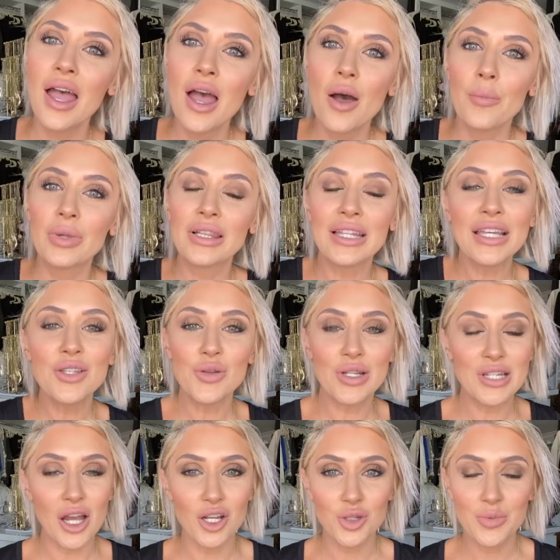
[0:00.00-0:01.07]
Please reach
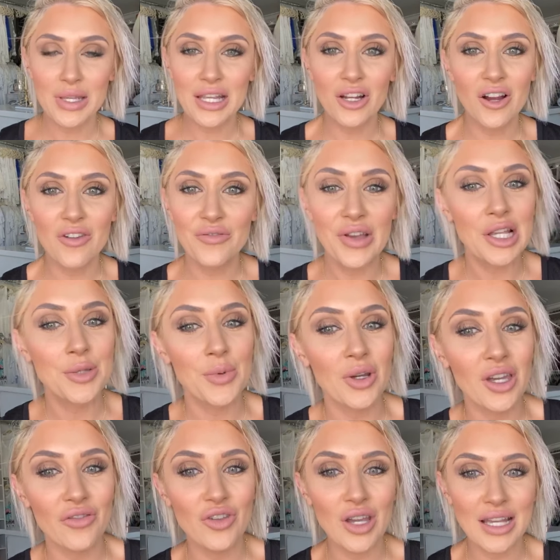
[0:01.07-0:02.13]
out to me here on Facebook
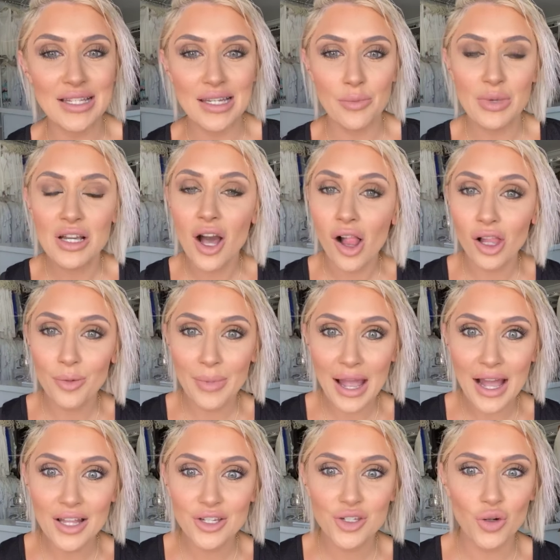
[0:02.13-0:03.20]
if you guys need to be color
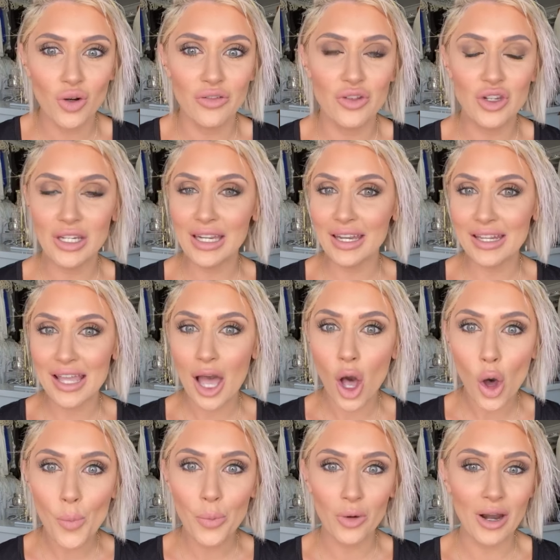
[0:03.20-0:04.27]
matched or if you need any
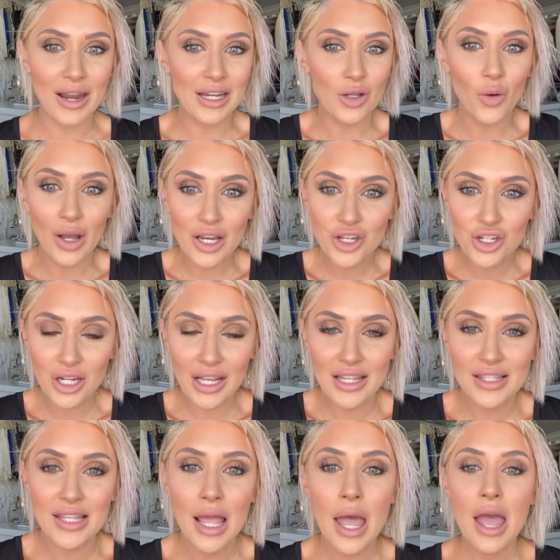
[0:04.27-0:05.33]
help or any
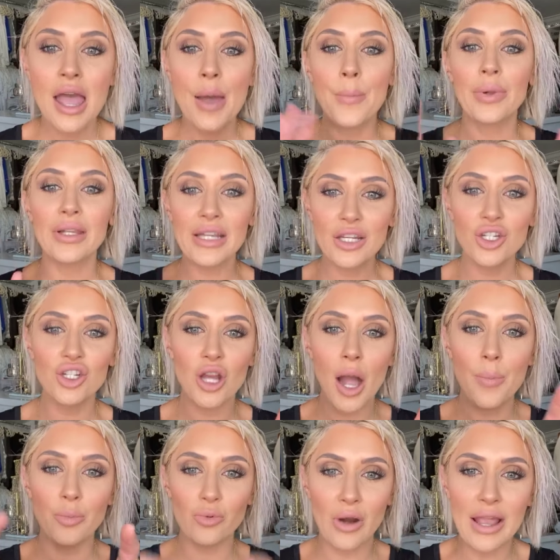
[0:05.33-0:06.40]
questions. Please shop
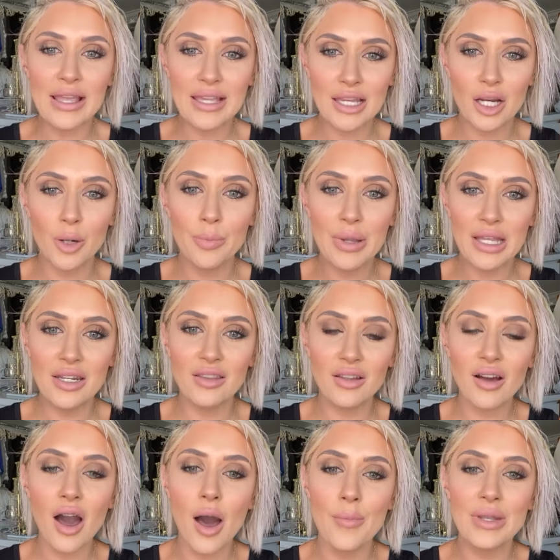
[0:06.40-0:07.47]
right here. Pin in the
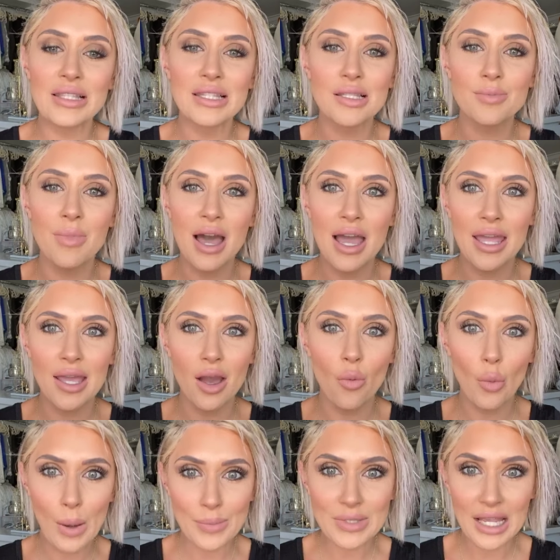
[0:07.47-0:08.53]
comments is my
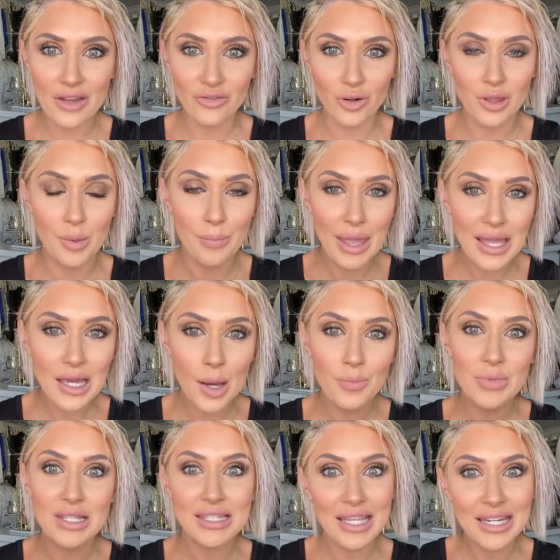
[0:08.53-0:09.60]
website for the makeup, the
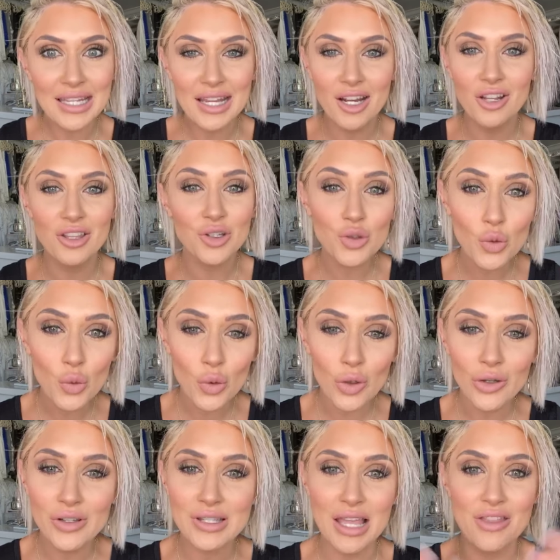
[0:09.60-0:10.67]
skincare, the
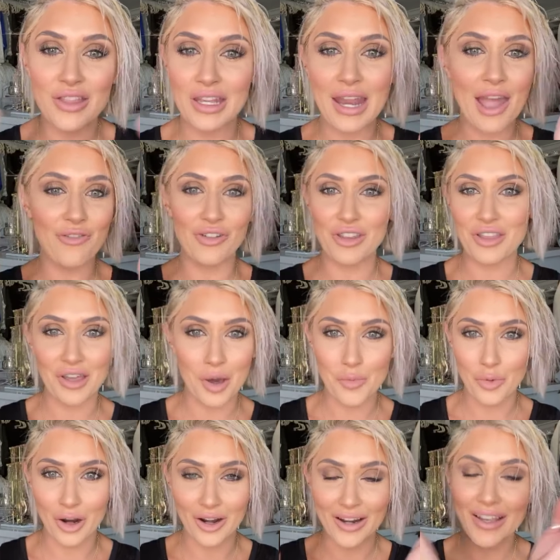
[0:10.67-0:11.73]
tools, and then everything I'm
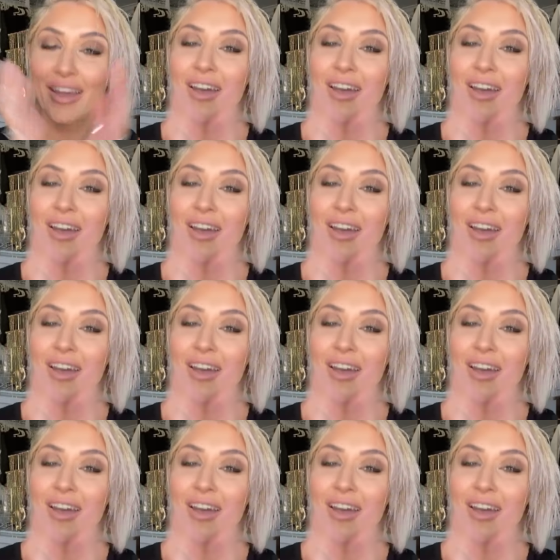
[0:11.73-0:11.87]
wearing.